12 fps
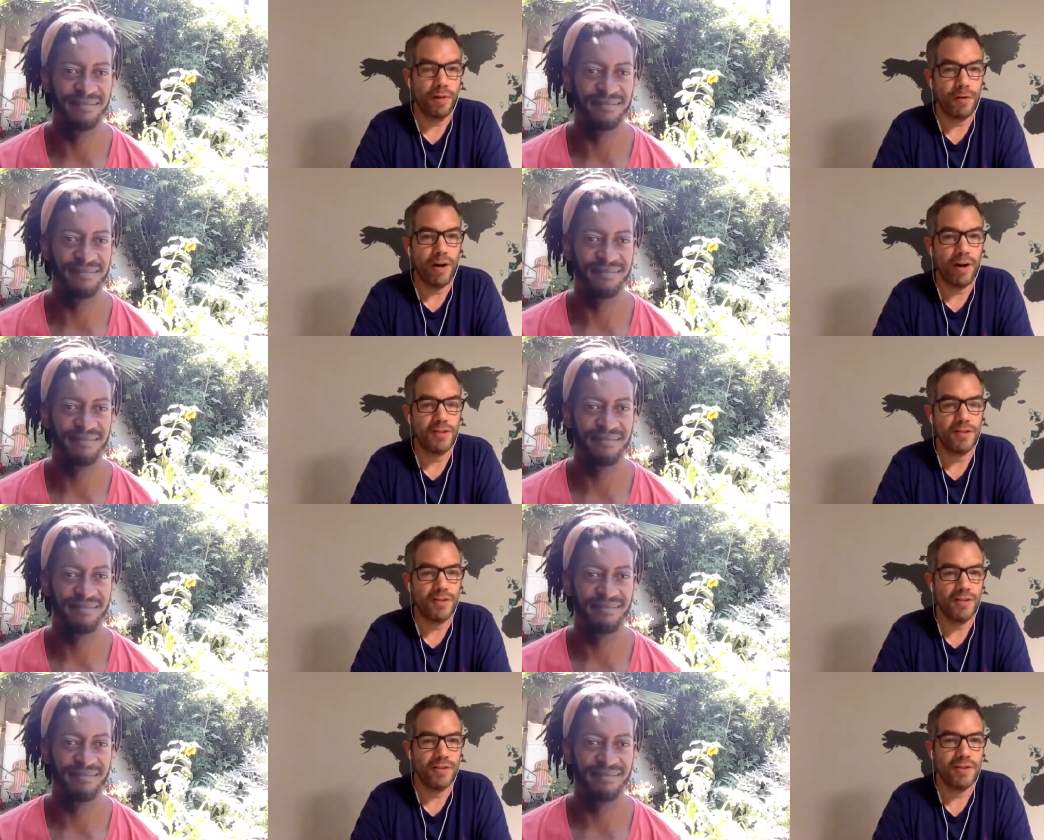Speaker 1: for us
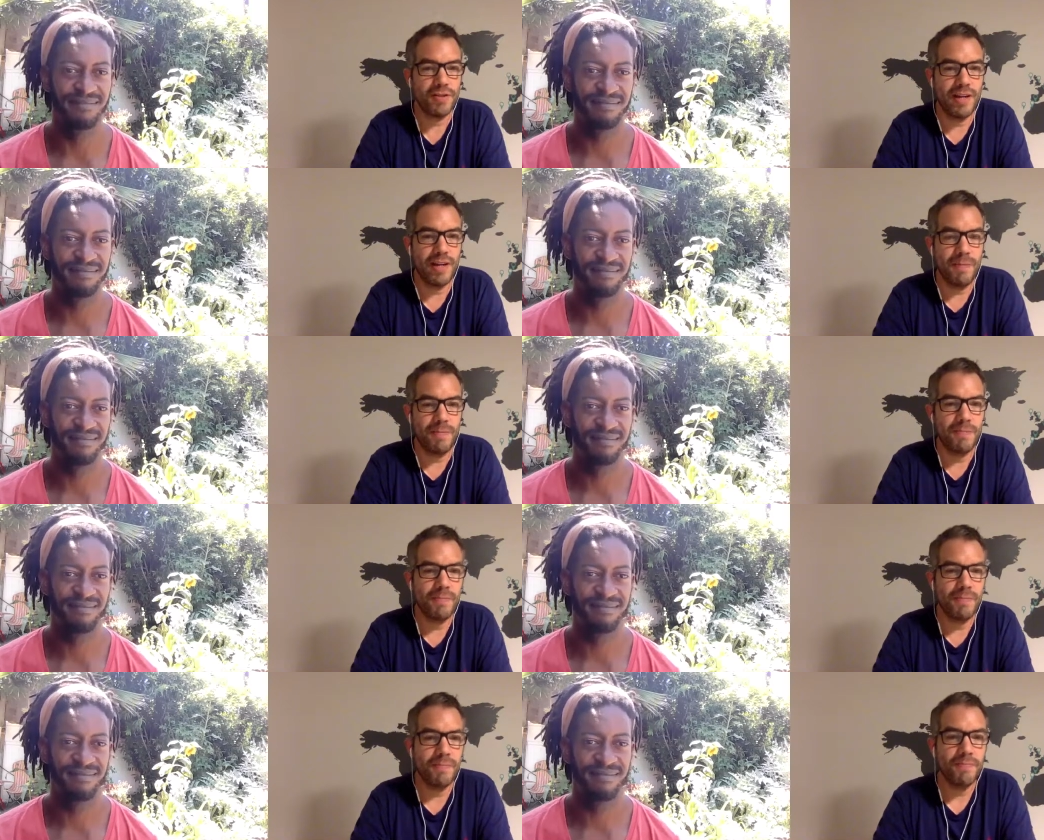as um,
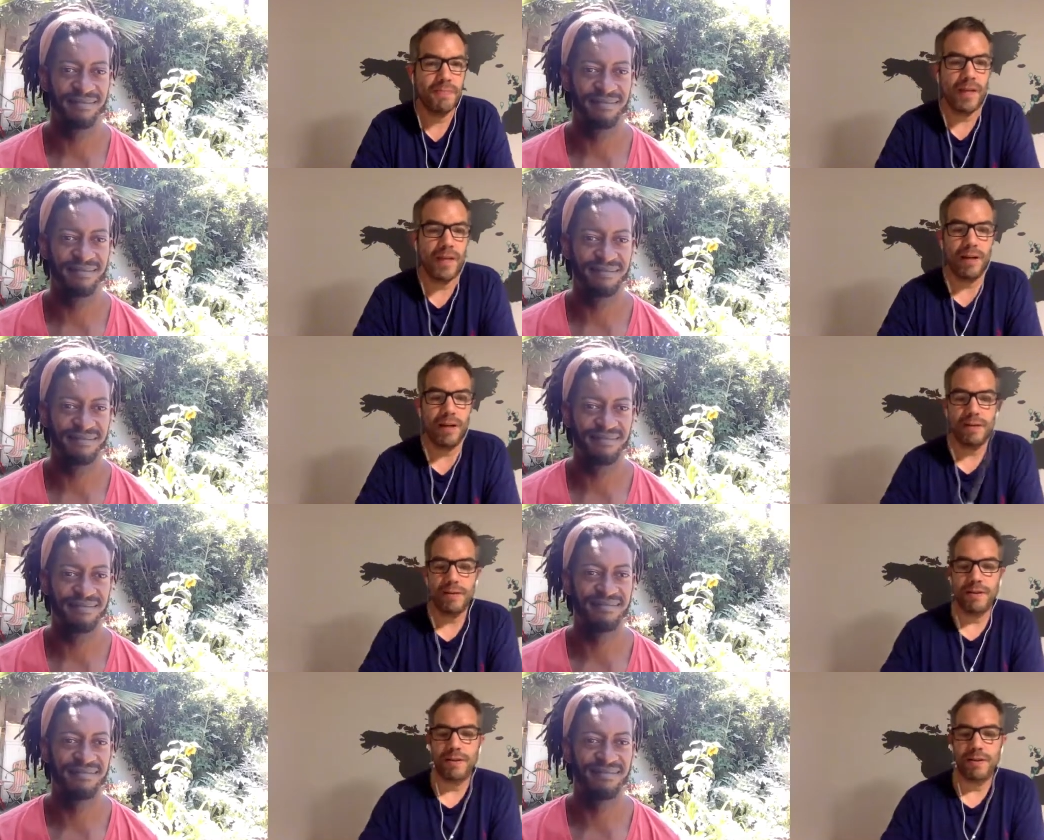uh,
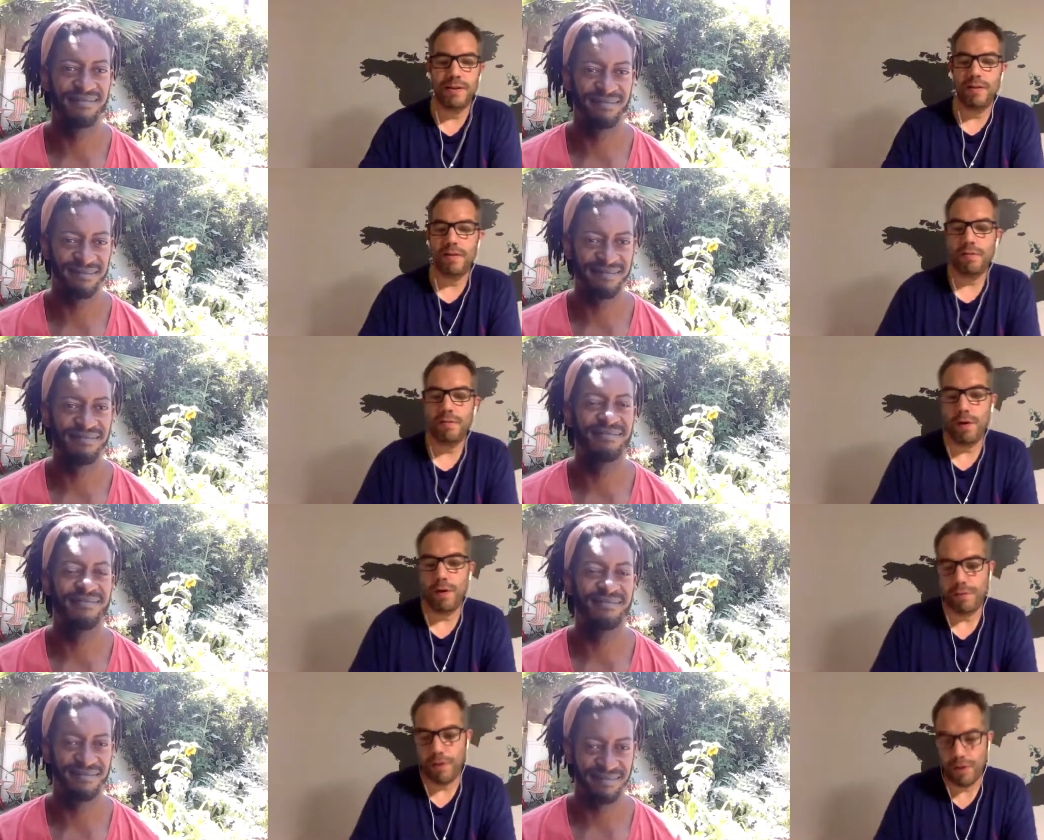for,
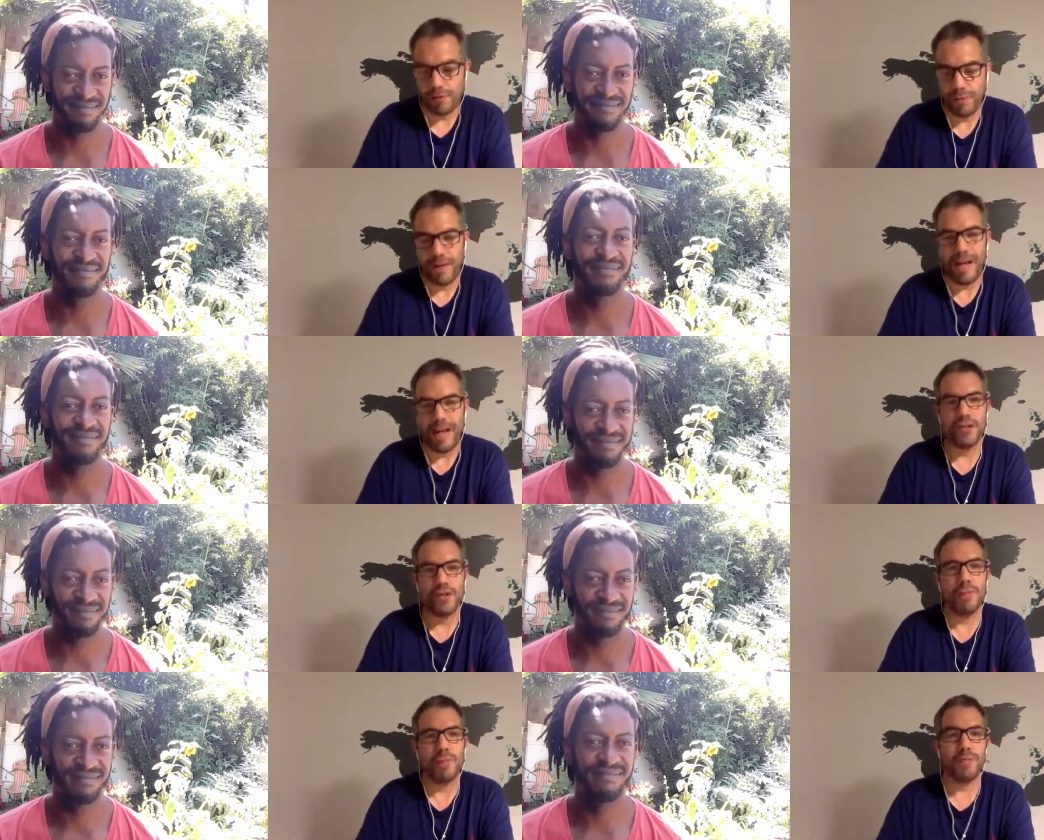for us from an energy
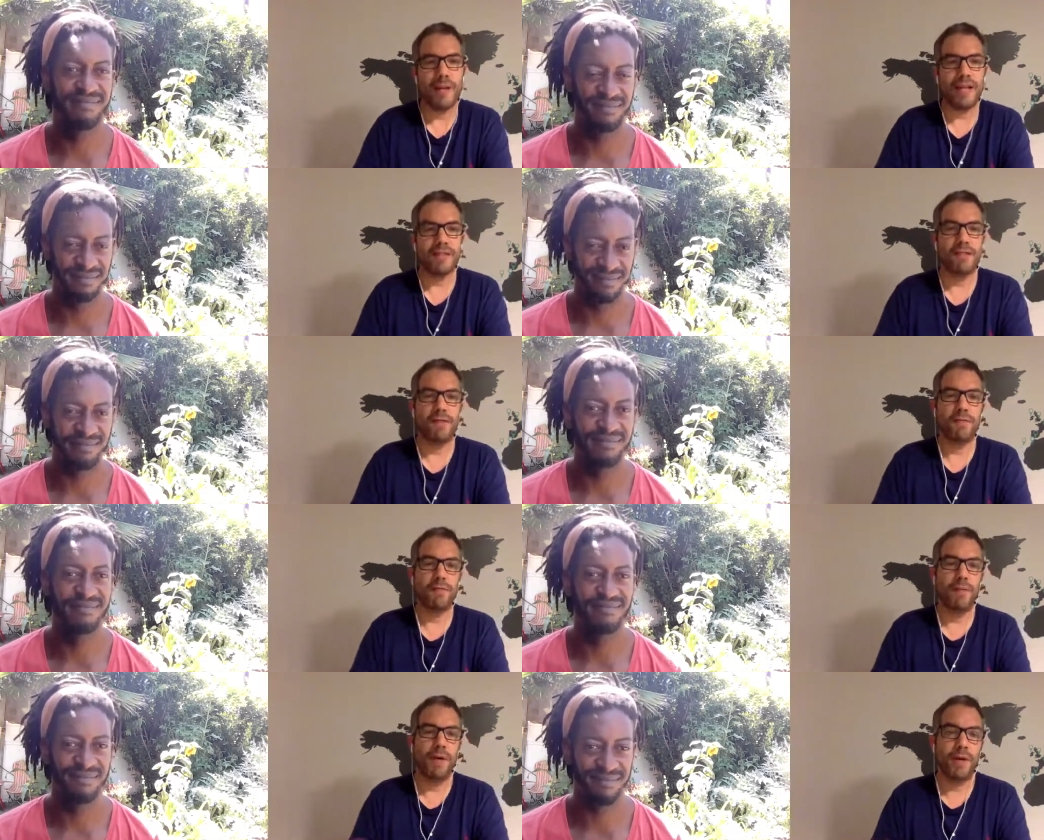perspective from
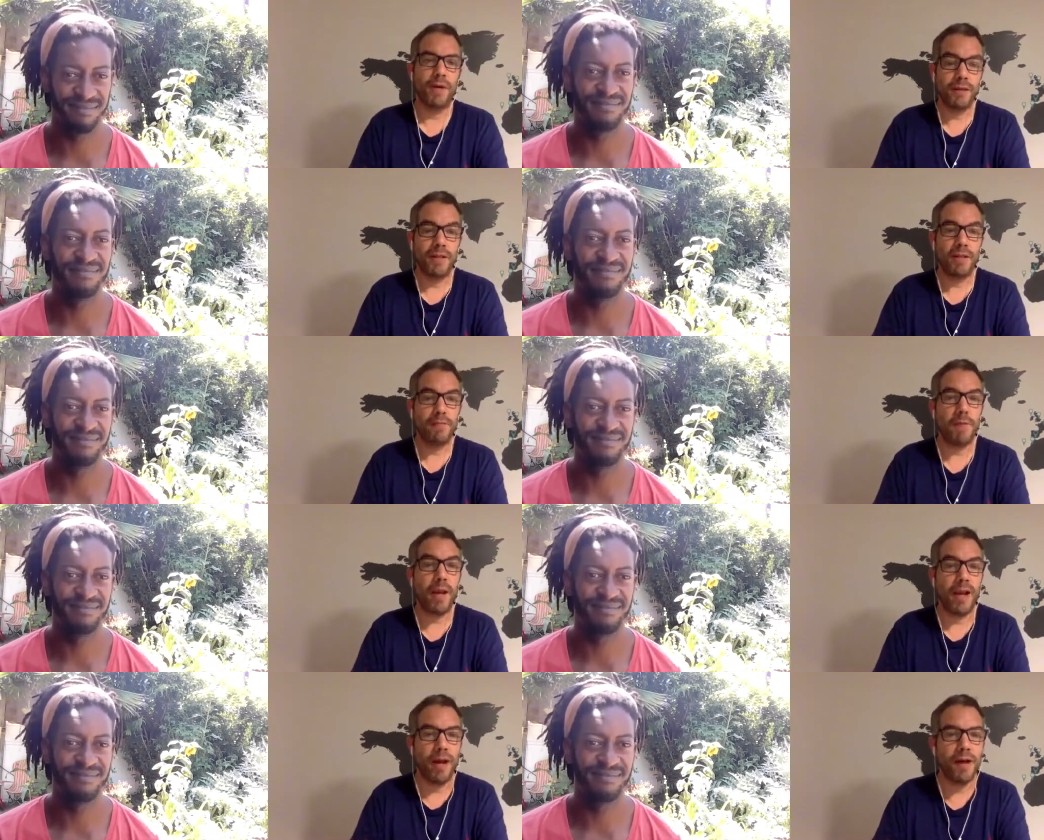a you know from a
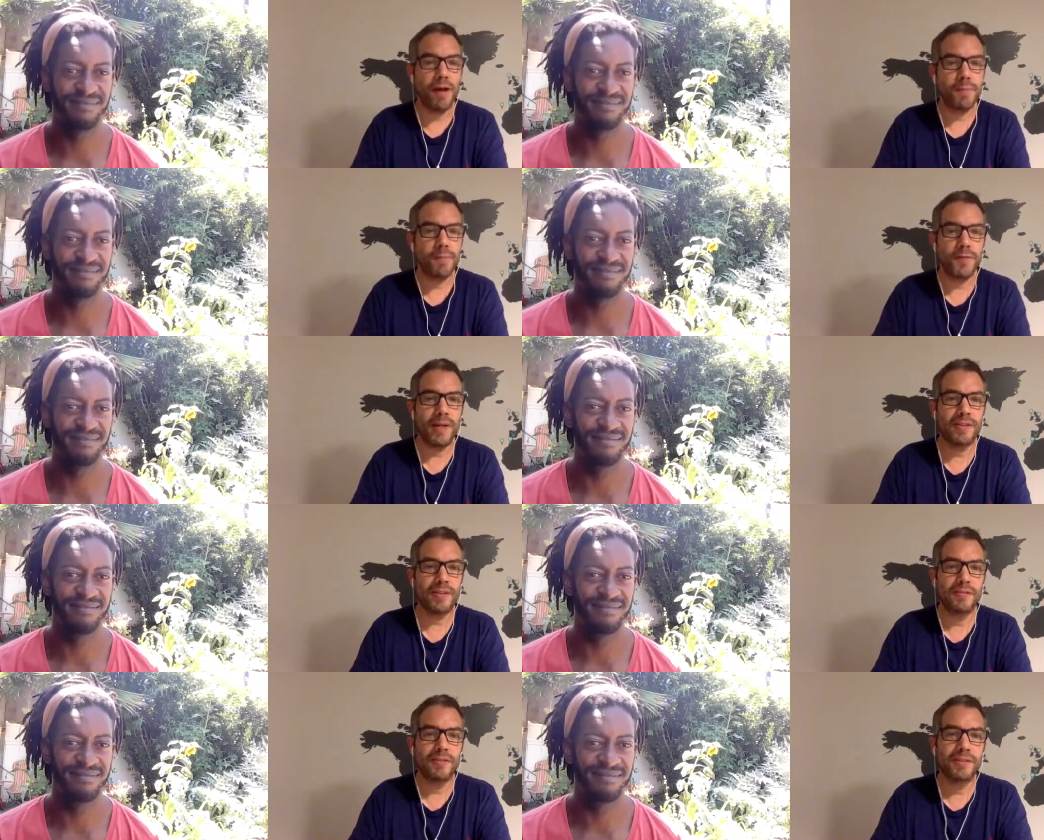life
Speaker 2: perspective
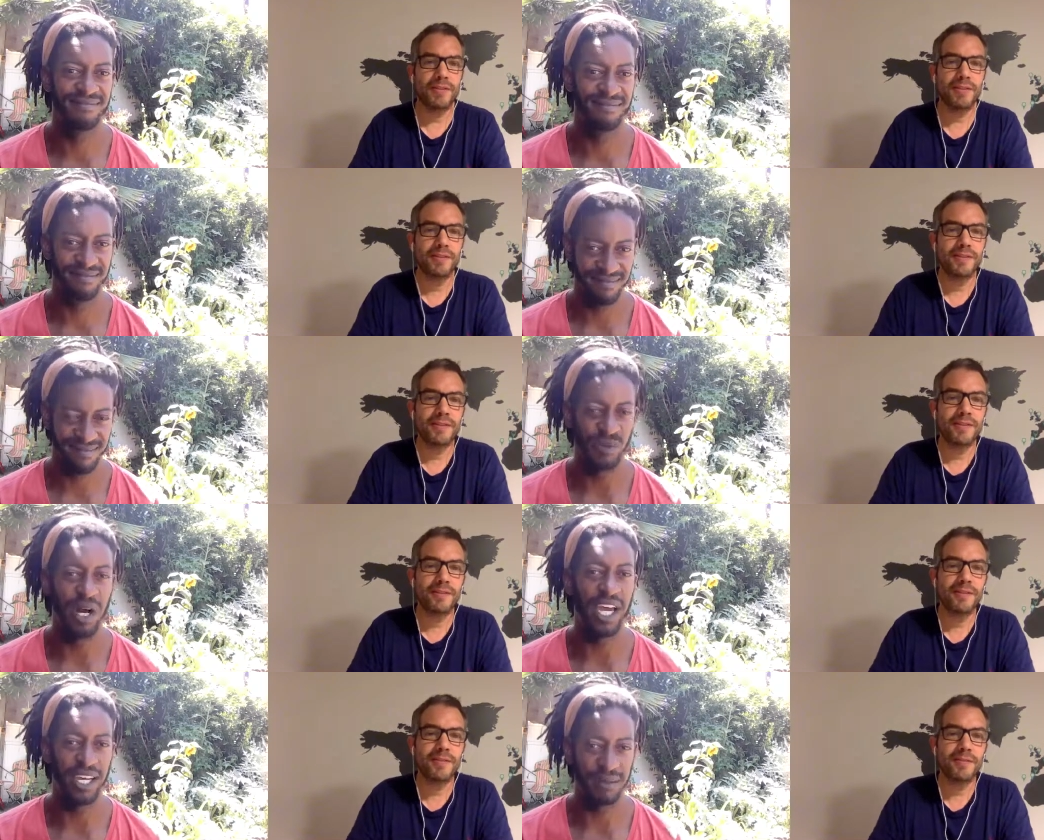
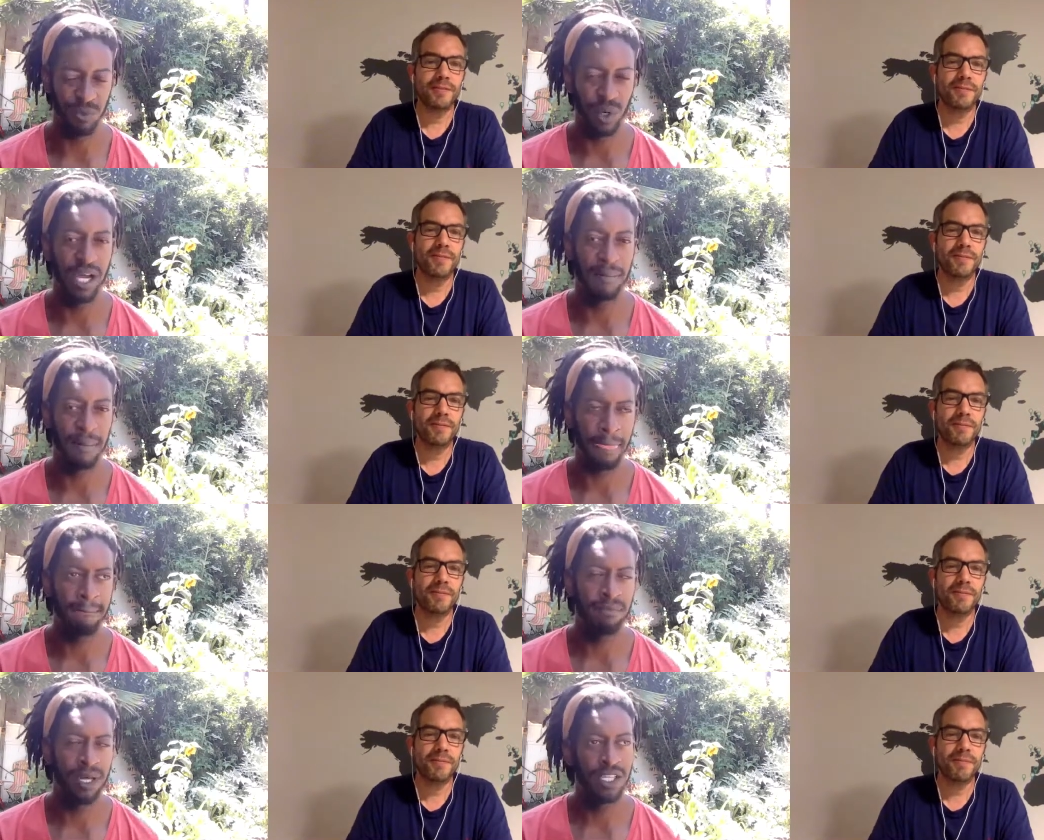right right
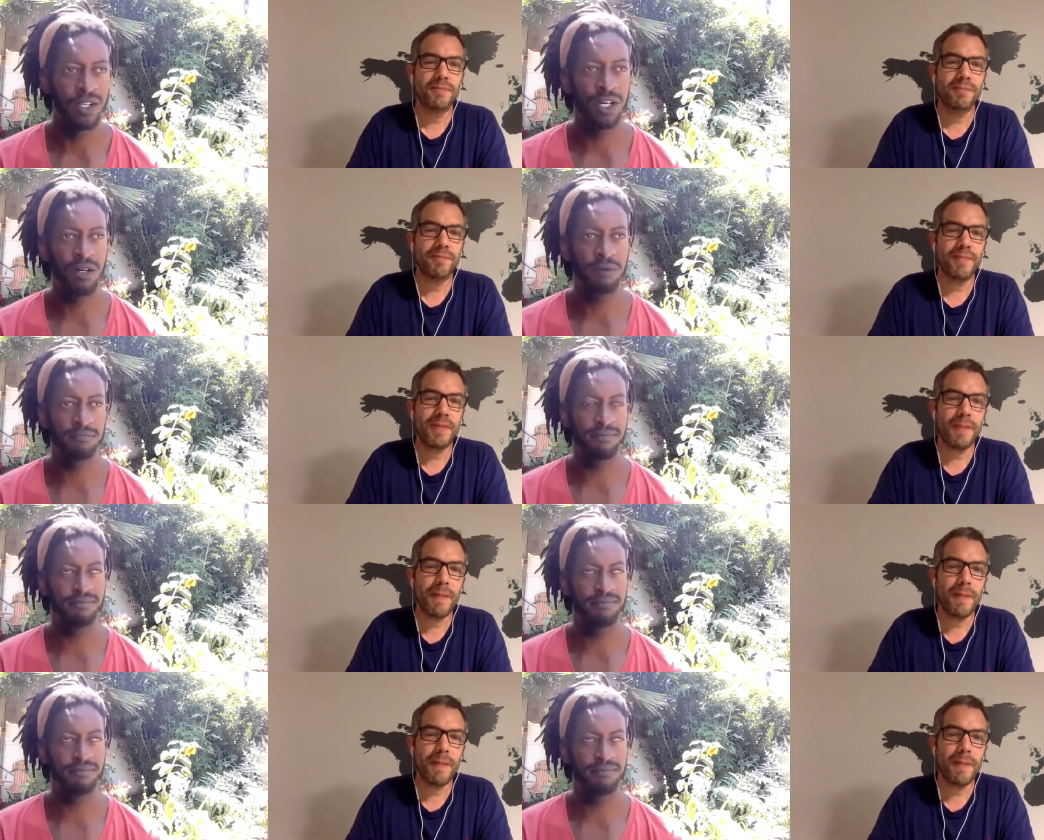and you know